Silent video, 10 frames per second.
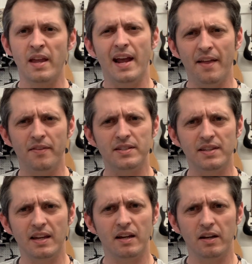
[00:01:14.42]
And this
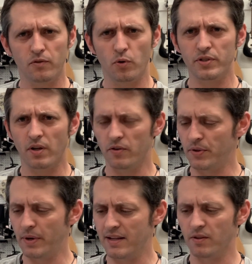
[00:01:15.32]
thing, of course, also
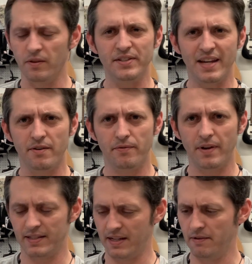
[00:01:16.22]
has all the sound
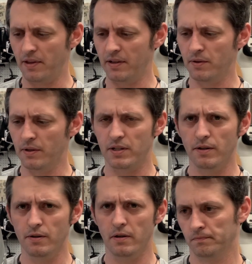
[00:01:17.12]
effects and everything to it
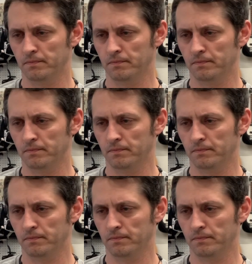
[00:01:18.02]
too.